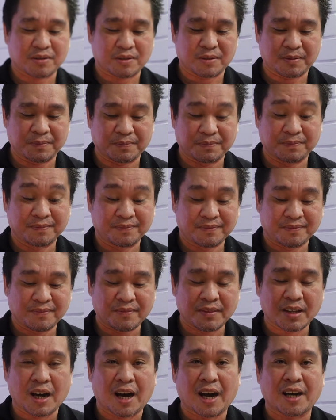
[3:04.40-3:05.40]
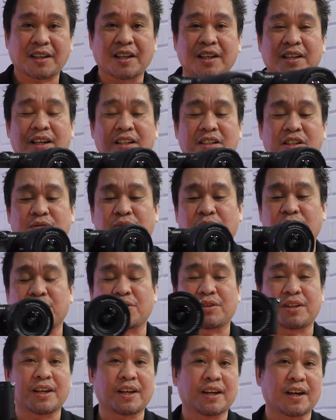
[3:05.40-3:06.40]
So I think that's it for
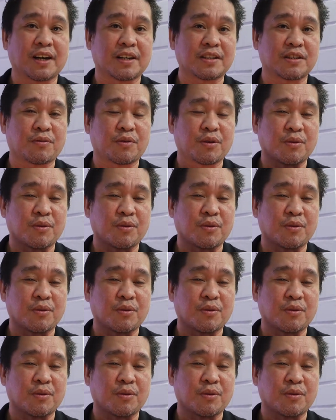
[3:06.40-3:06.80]
today guys.